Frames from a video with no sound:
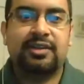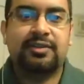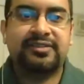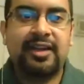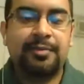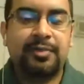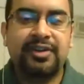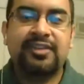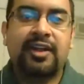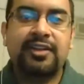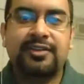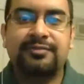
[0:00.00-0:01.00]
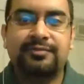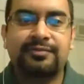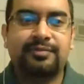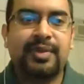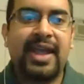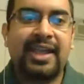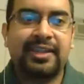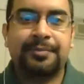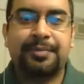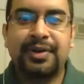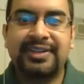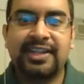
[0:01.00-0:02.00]
summaries, all the bracket
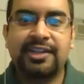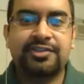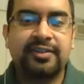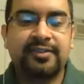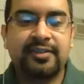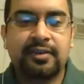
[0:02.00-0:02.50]
predictions